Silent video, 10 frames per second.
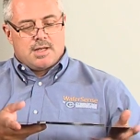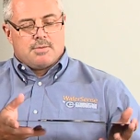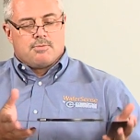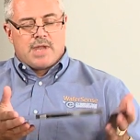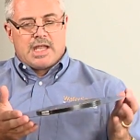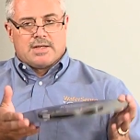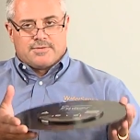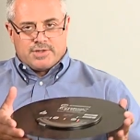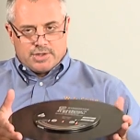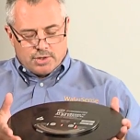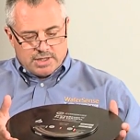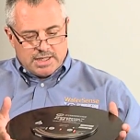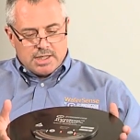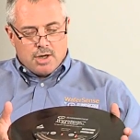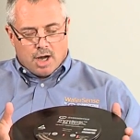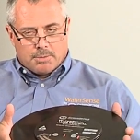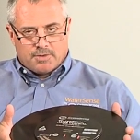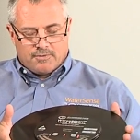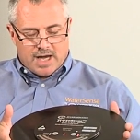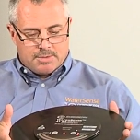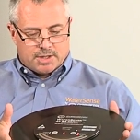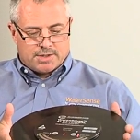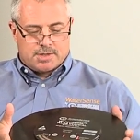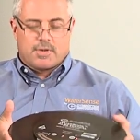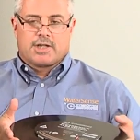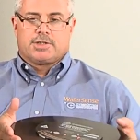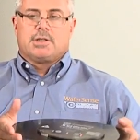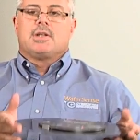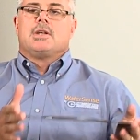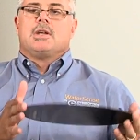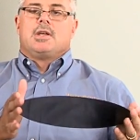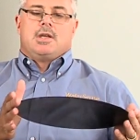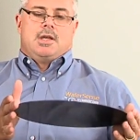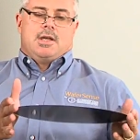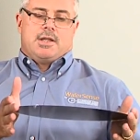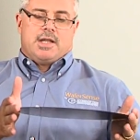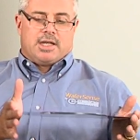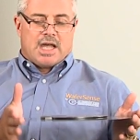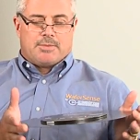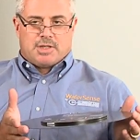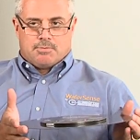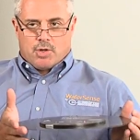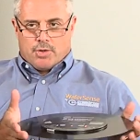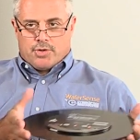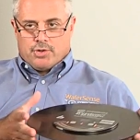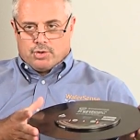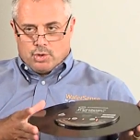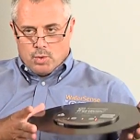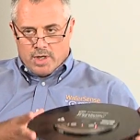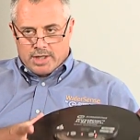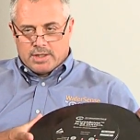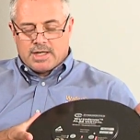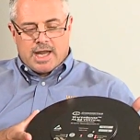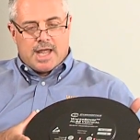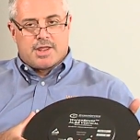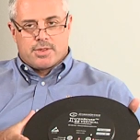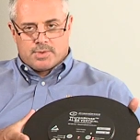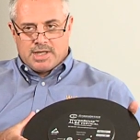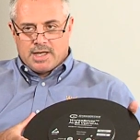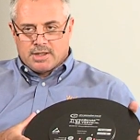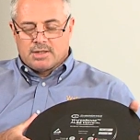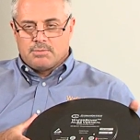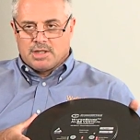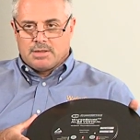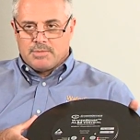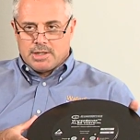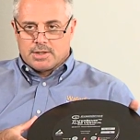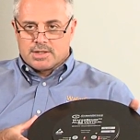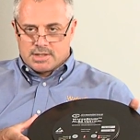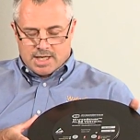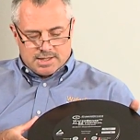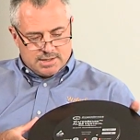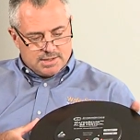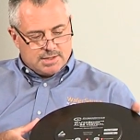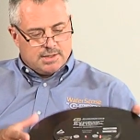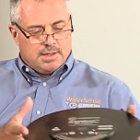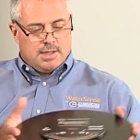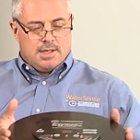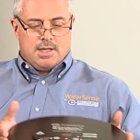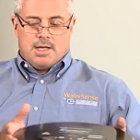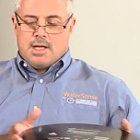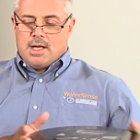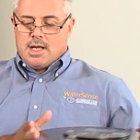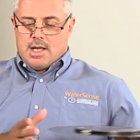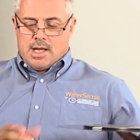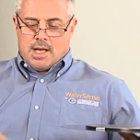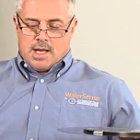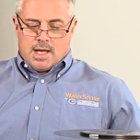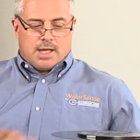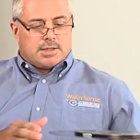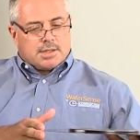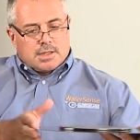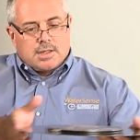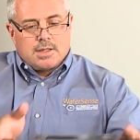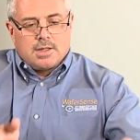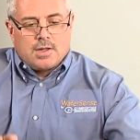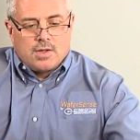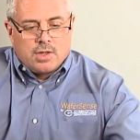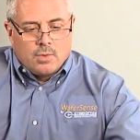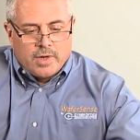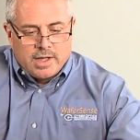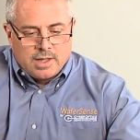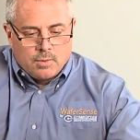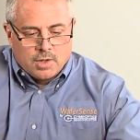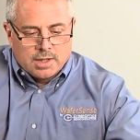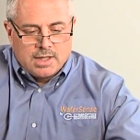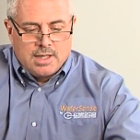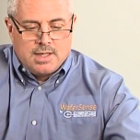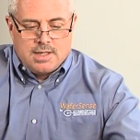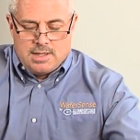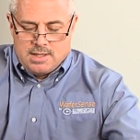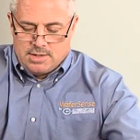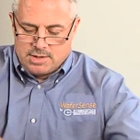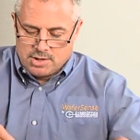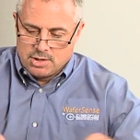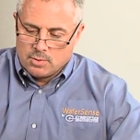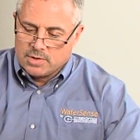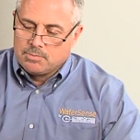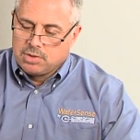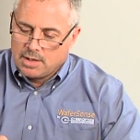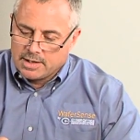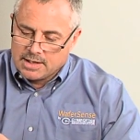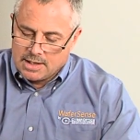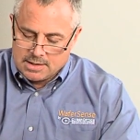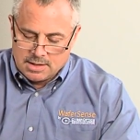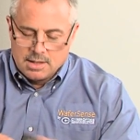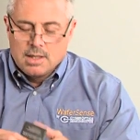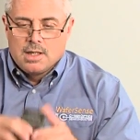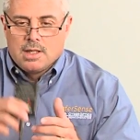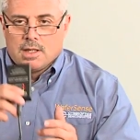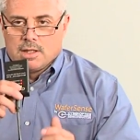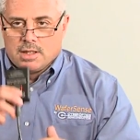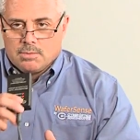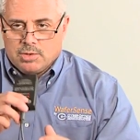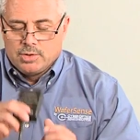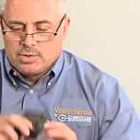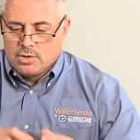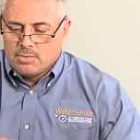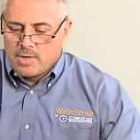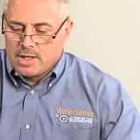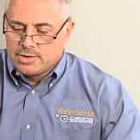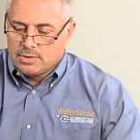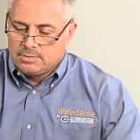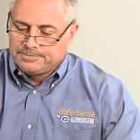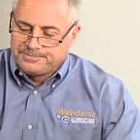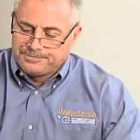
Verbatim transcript: made of sturdy carbon fiber construction. They come in both two hundred and three hundred millimeter sizes. And the way they work is you would plug in the Bluetooth module